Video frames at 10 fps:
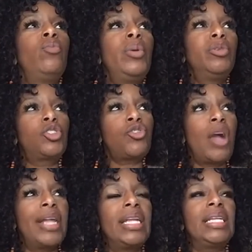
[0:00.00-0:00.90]
And we
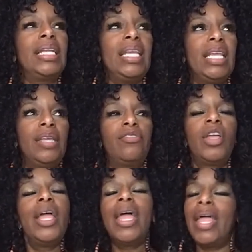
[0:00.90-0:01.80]
were trying to
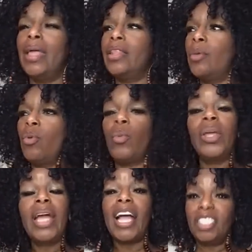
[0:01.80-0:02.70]
leave. And then
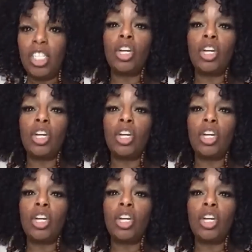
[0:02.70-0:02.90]
when we got